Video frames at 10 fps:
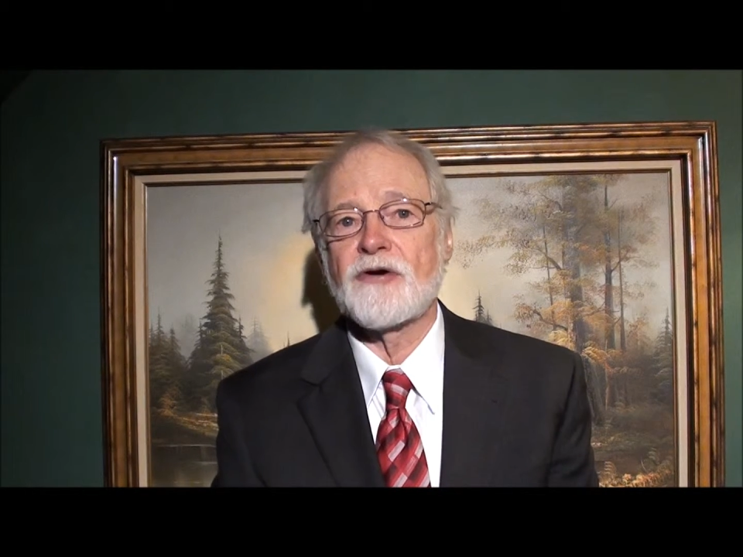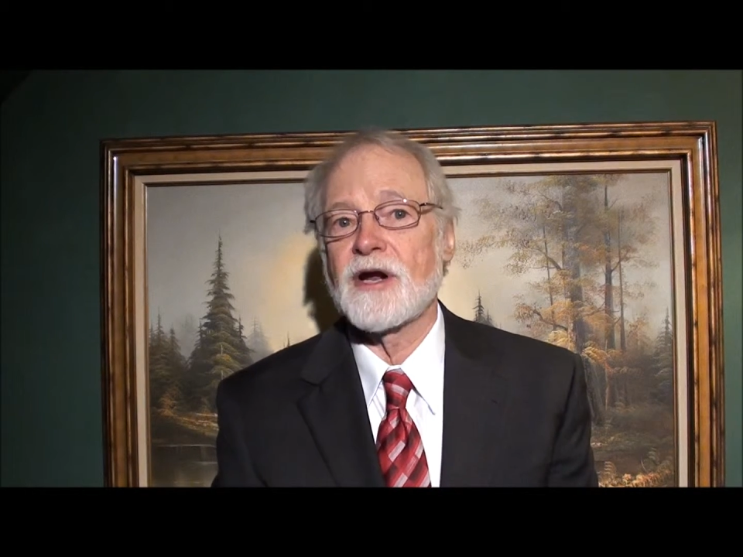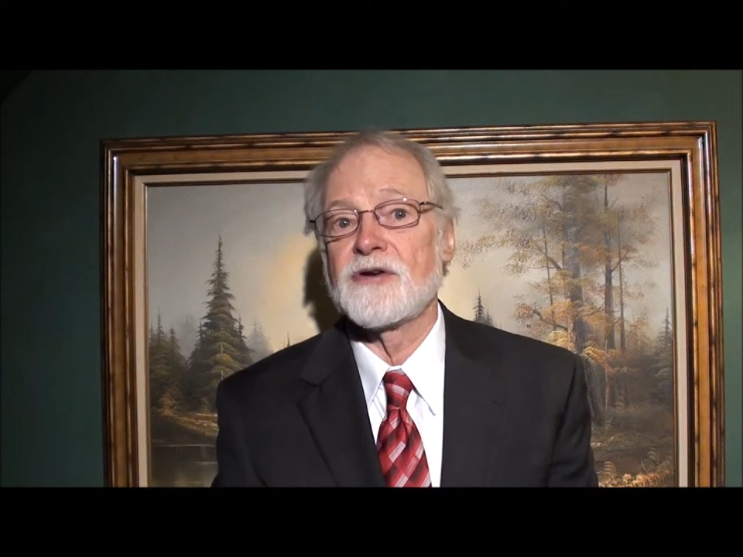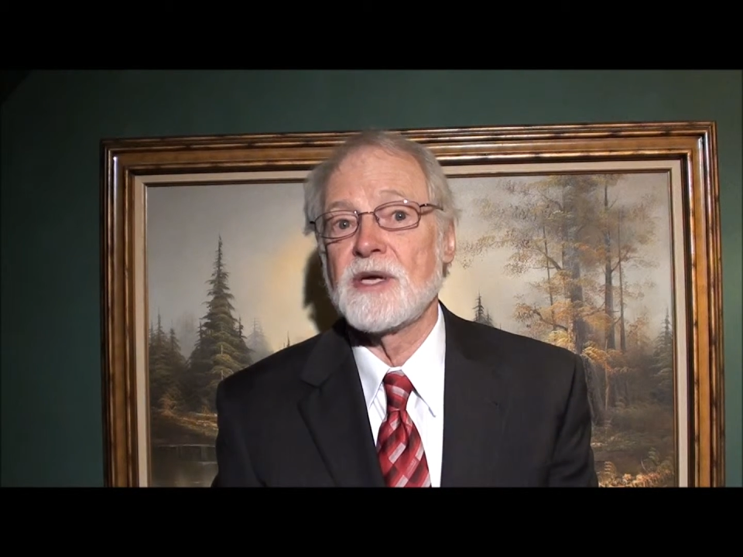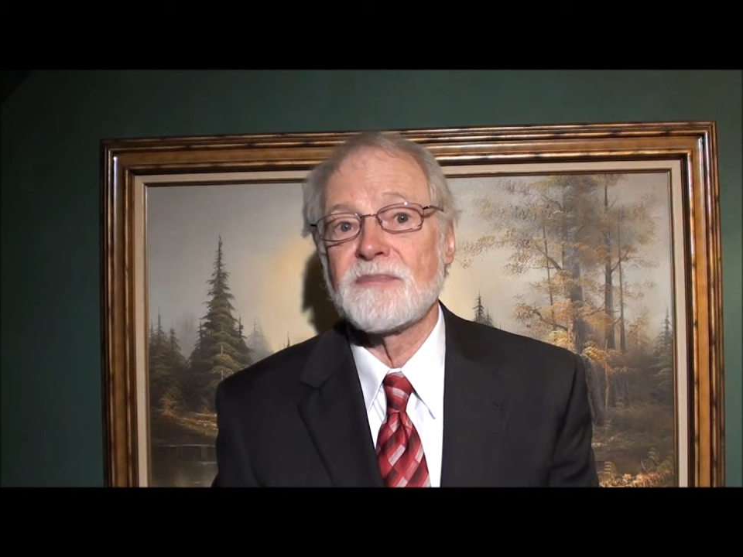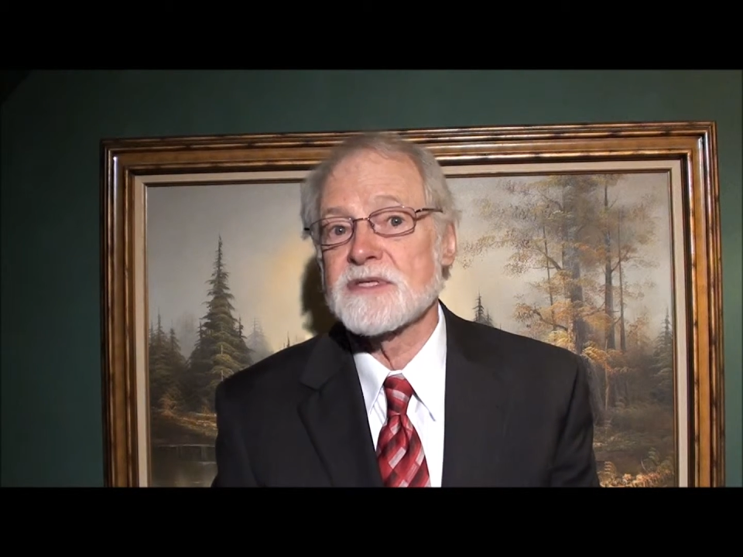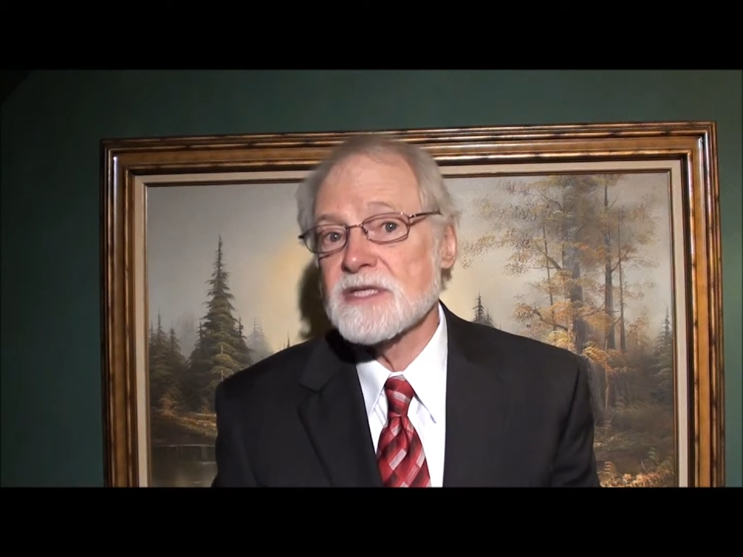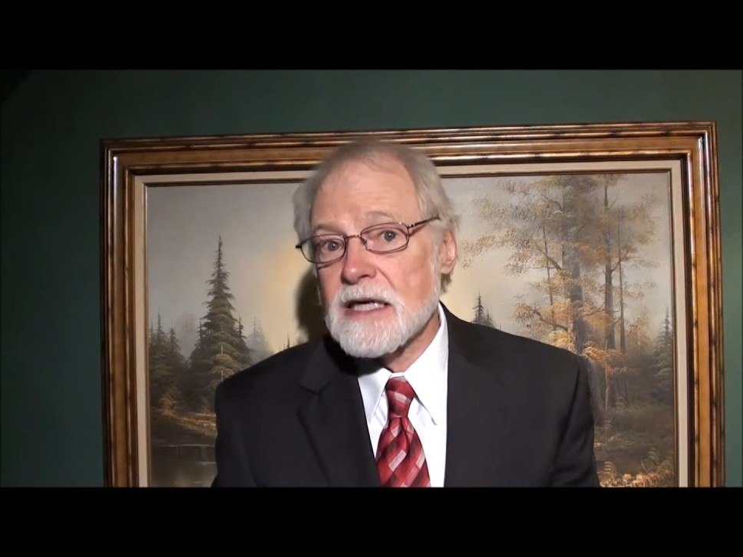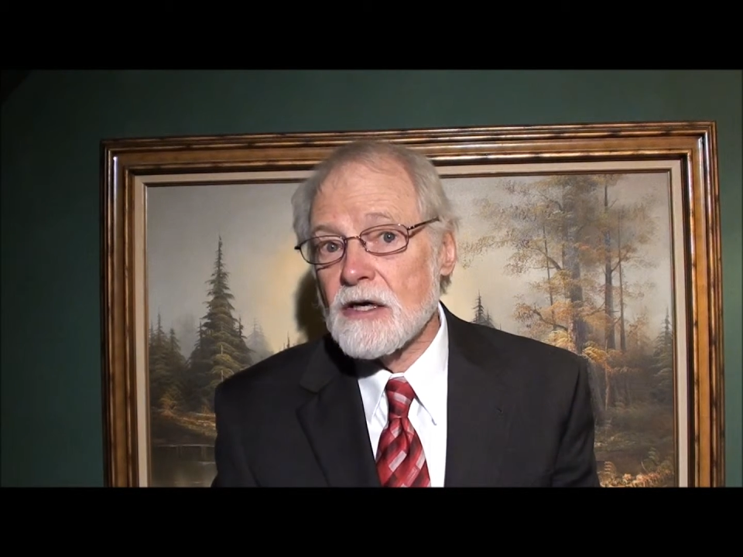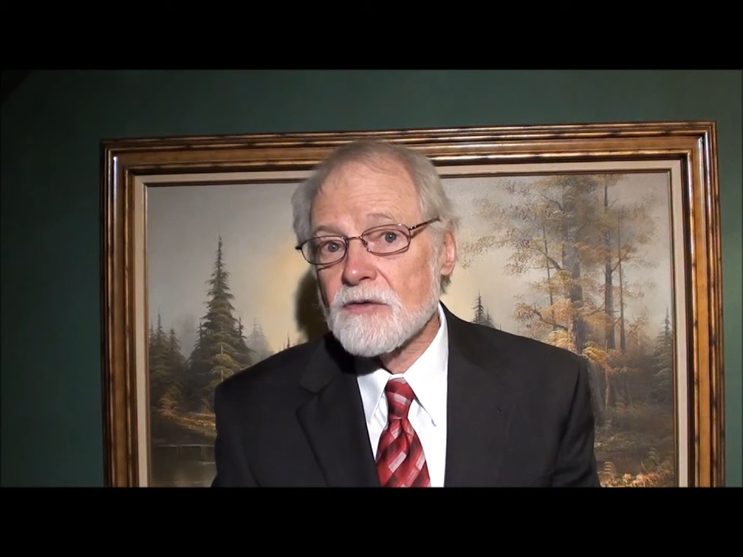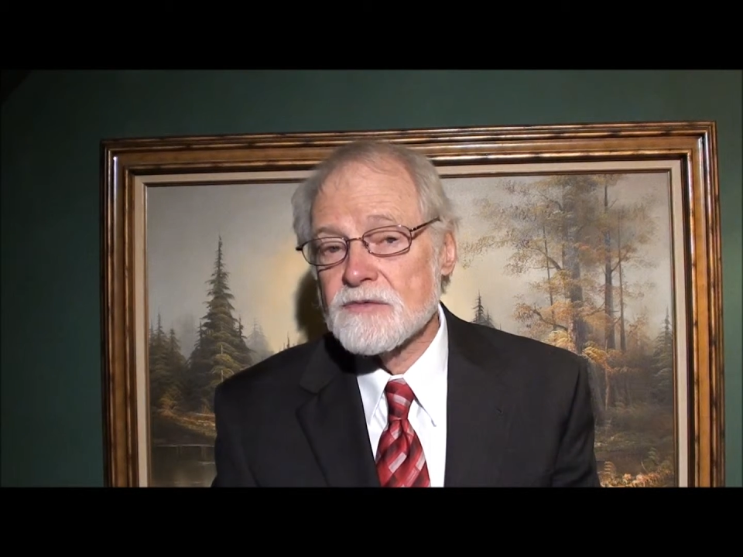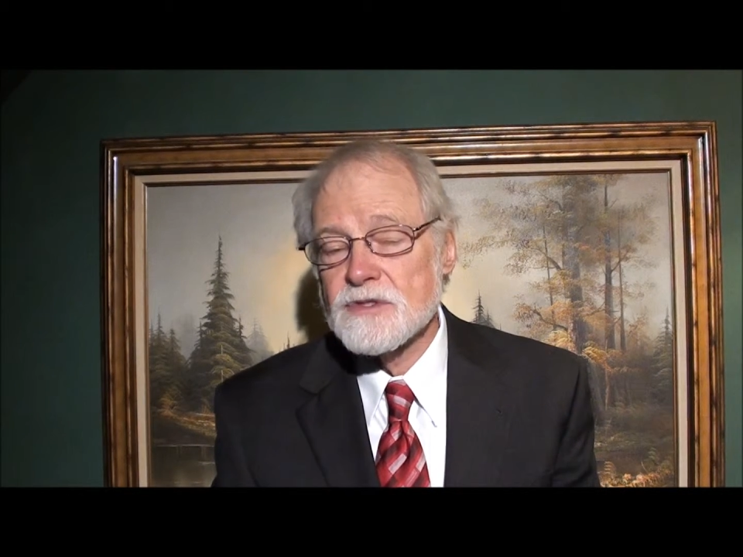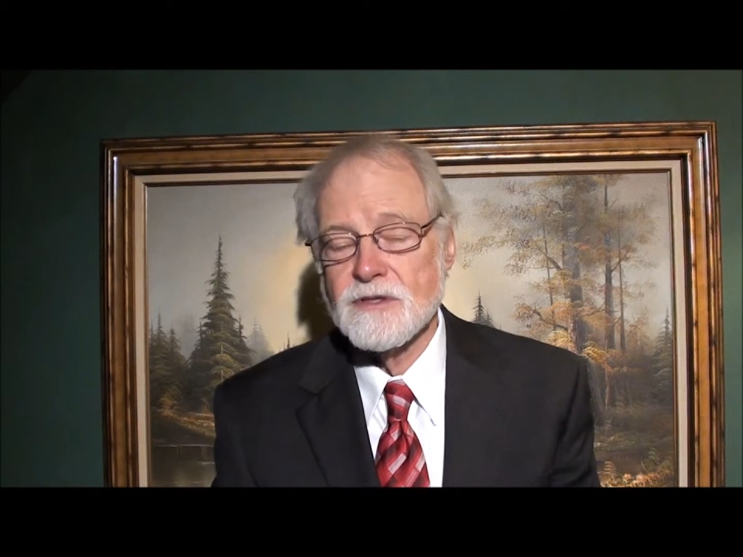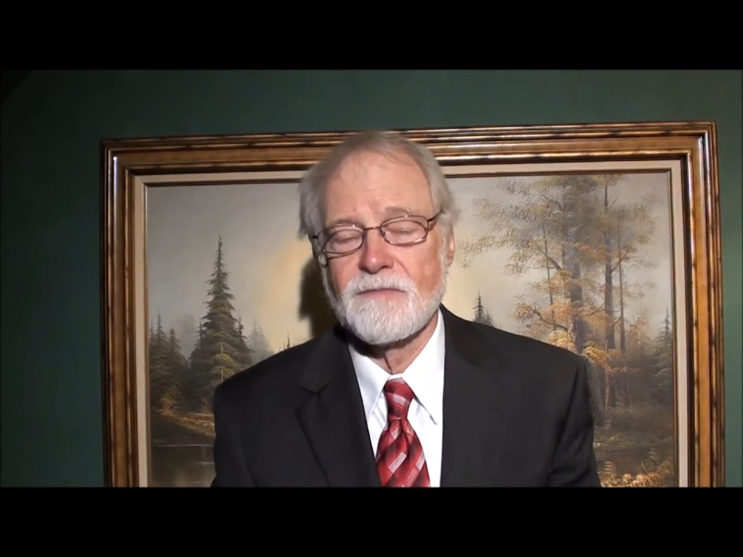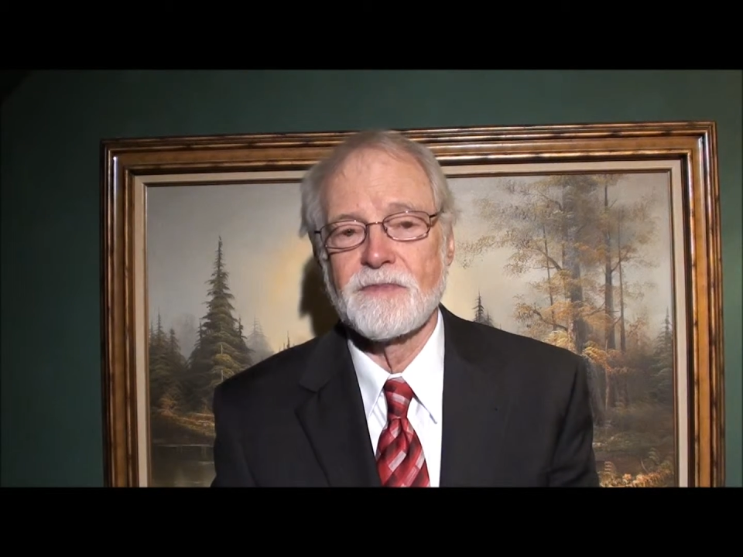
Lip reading: in our deepest selves.